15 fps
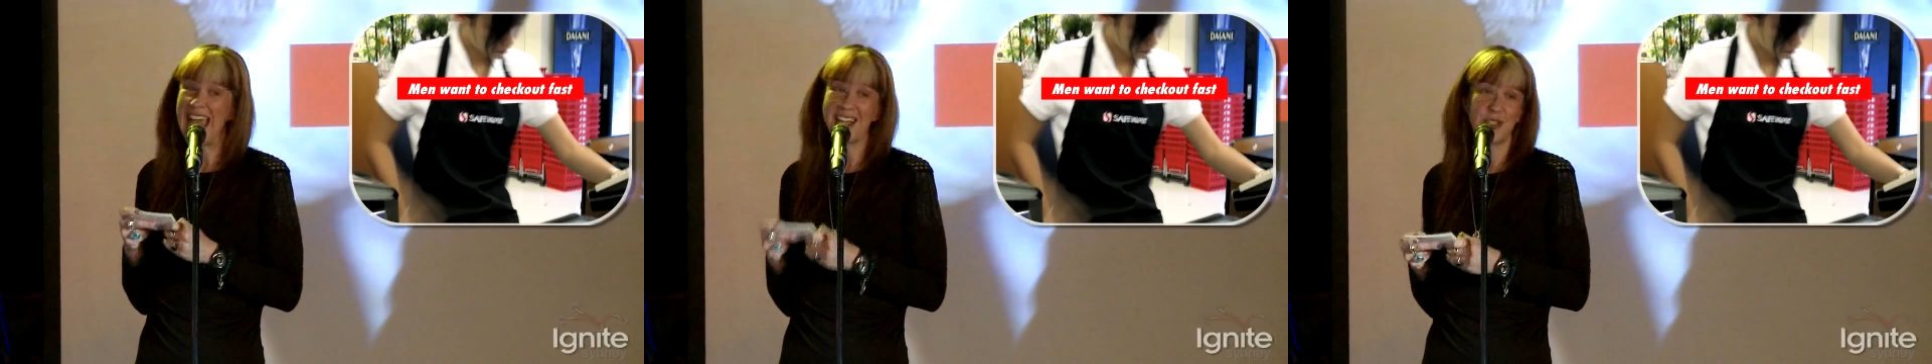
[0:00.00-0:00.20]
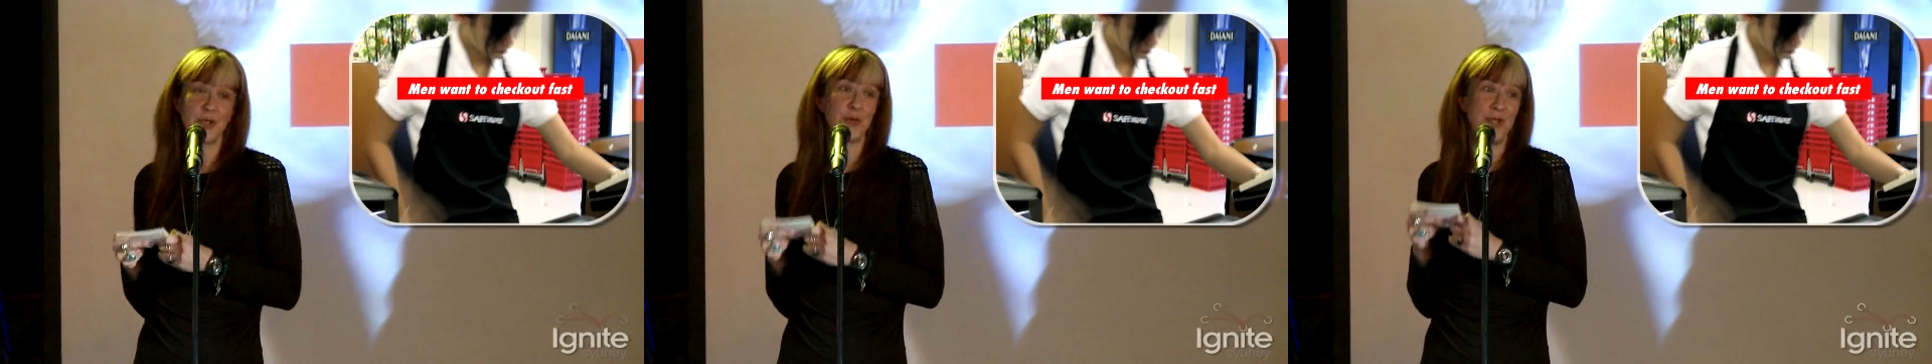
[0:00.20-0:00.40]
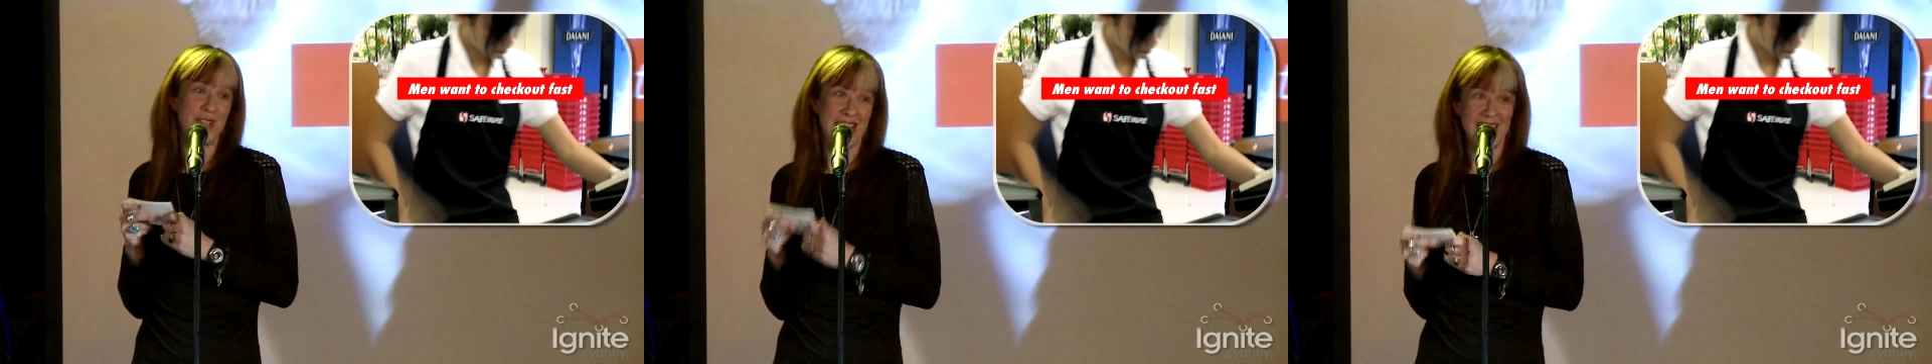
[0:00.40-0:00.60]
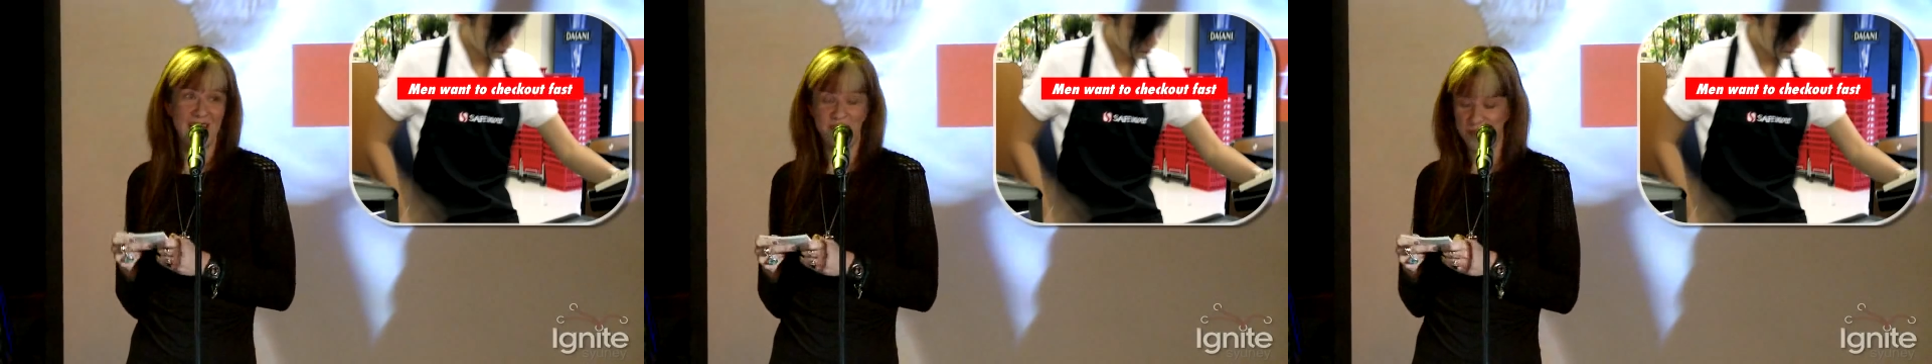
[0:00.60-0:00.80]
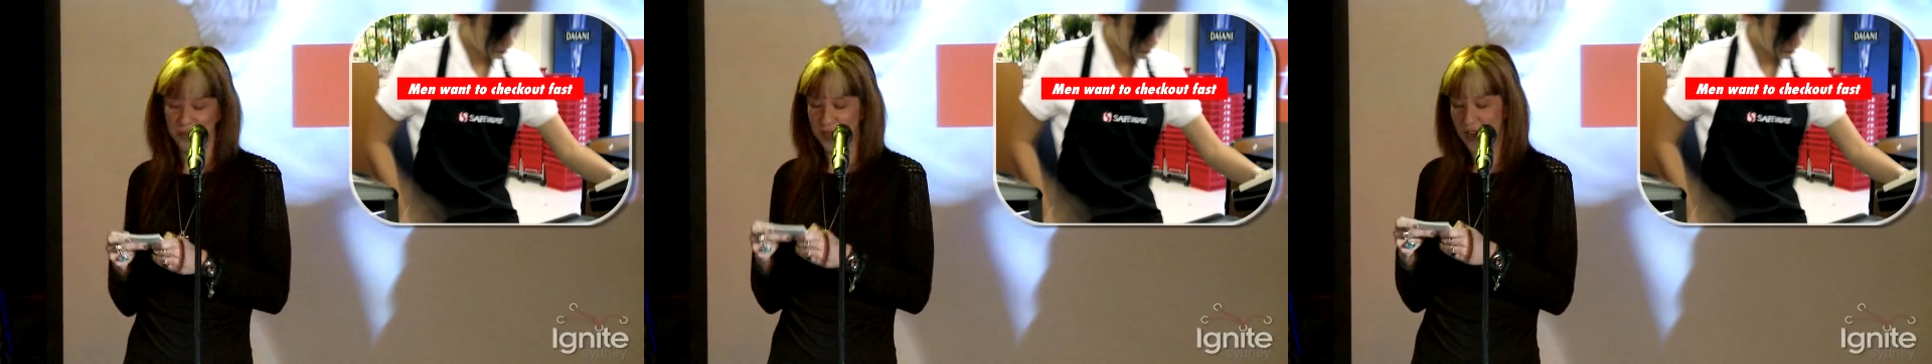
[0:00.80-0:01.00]
actual
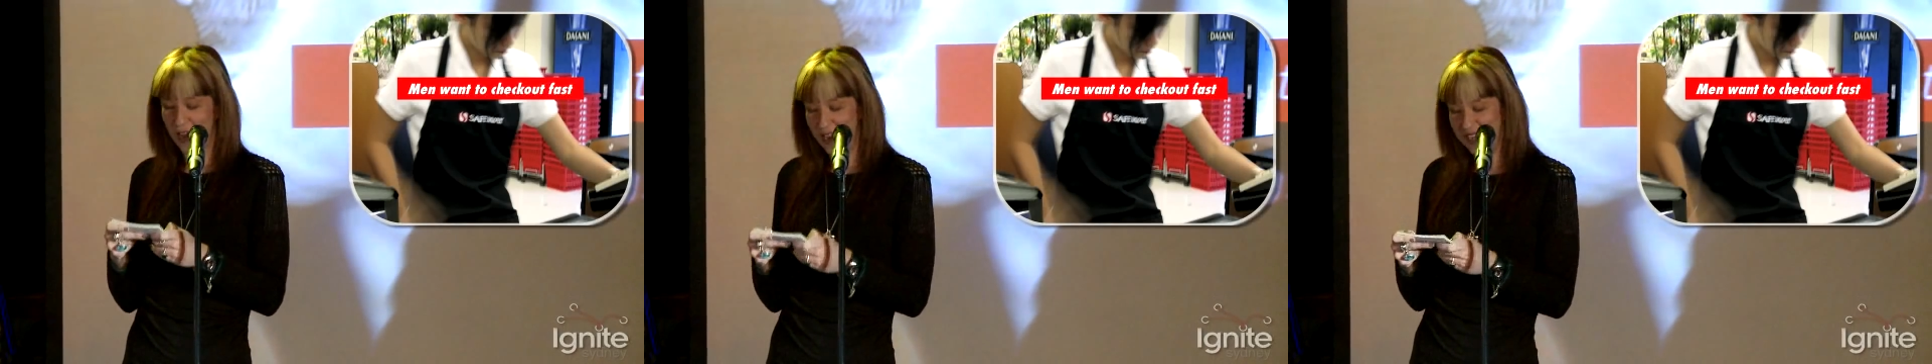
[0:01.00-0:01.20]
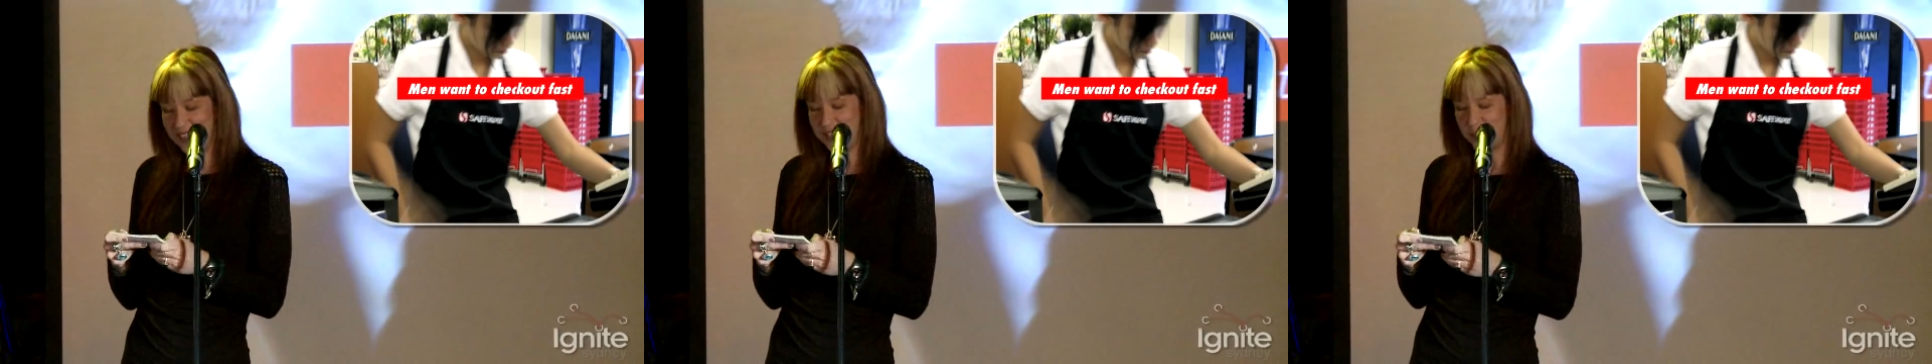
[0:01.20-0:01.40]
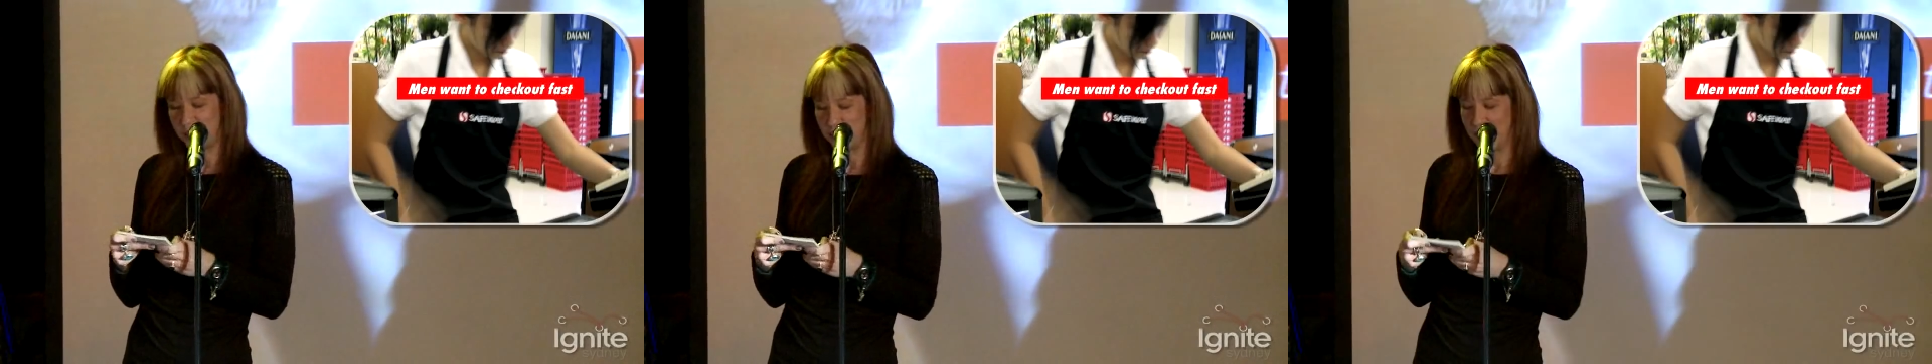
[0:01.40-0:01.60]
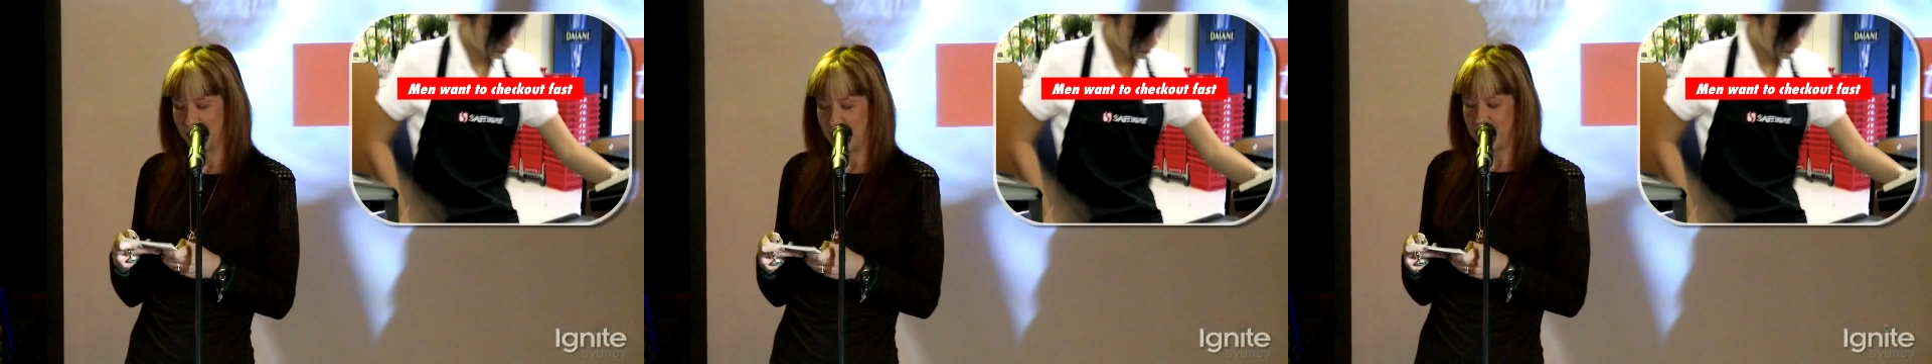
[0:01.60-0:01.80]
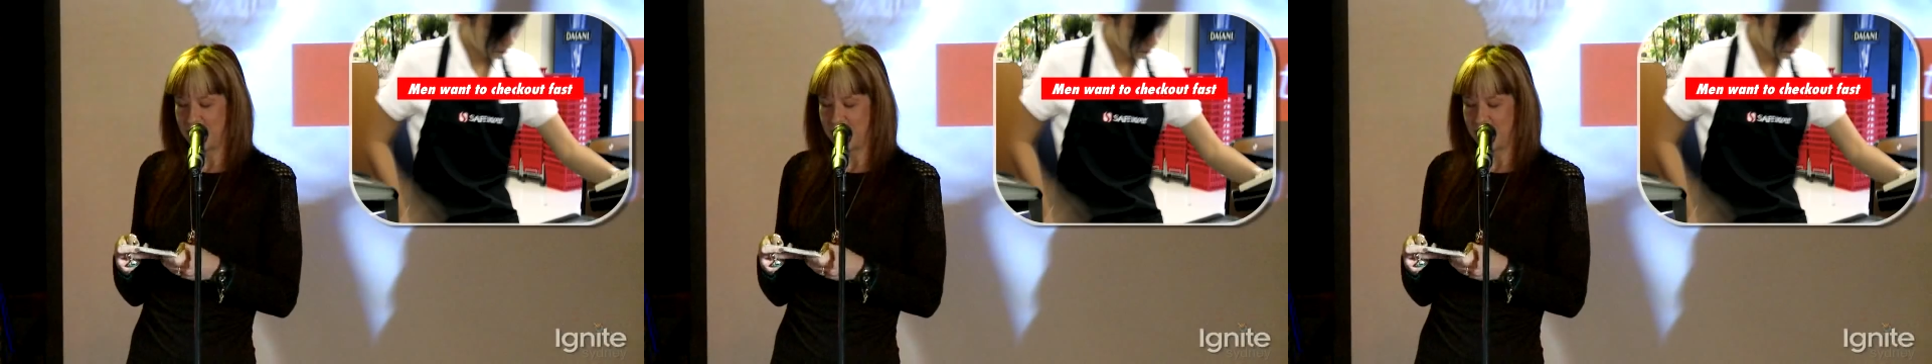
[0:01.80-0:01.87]
need for an item.